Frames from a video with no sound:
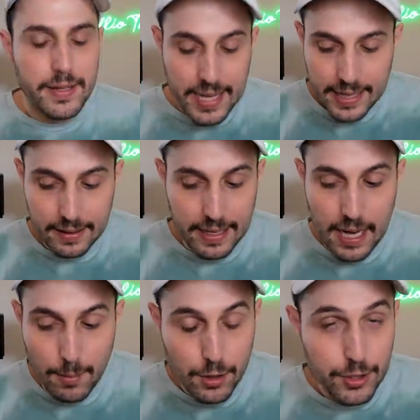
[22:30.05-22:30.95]
Secondly,
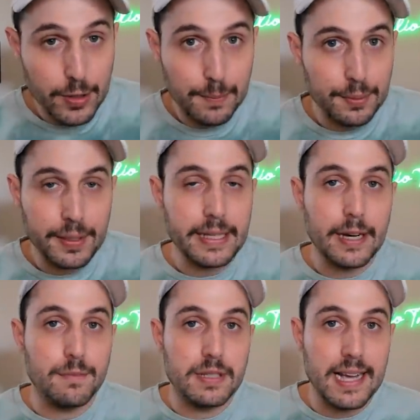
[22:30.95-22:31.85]
I'm also completely
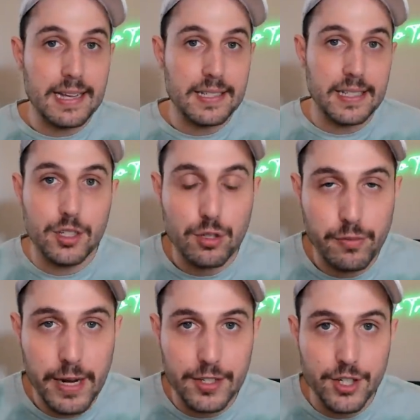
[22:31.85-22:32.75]
obsessed,
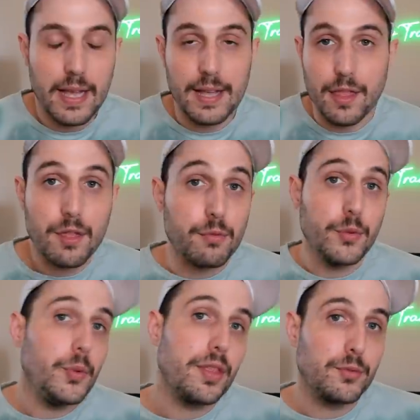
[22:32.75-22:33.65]
entrenched, and
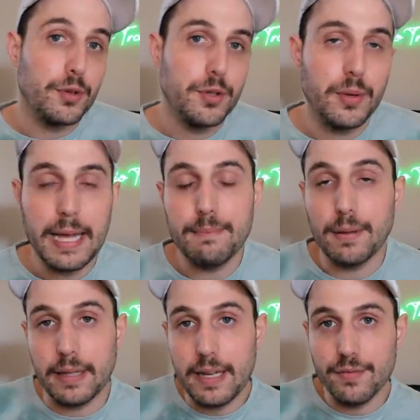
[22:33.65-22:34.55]
through and through a
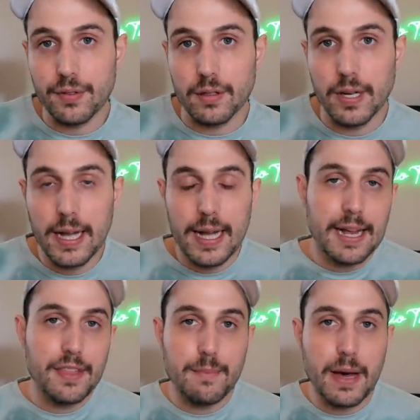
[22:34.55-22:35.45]
believer
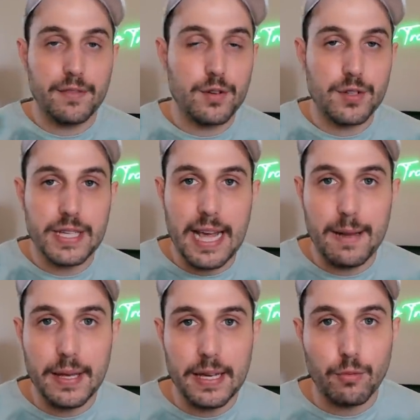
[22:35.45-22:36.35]
in the metaverse
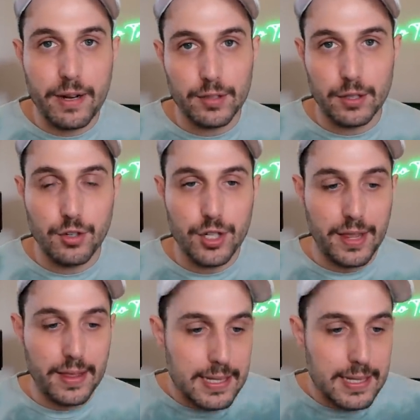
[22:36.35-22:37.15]
gaming revolution.